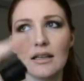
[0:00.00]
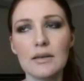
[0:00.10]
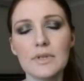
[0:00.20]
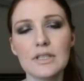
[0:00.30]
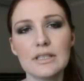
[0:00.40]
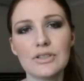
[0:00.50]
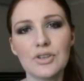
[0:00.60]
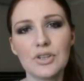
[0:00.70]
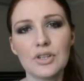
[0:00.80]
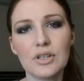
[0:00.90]
limited
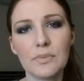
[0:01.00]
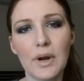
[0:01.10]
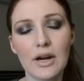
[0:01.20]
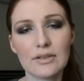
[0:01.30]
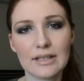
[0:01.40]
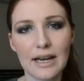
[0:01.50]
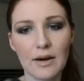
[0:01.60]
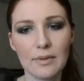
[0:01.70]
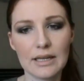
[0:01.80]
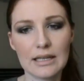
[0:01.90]
edition Pirates of the
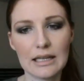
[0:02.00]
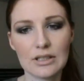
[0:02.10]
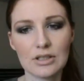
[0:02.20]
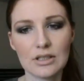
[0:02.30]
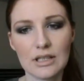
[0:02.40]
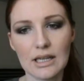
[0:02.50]
Caribbean collection,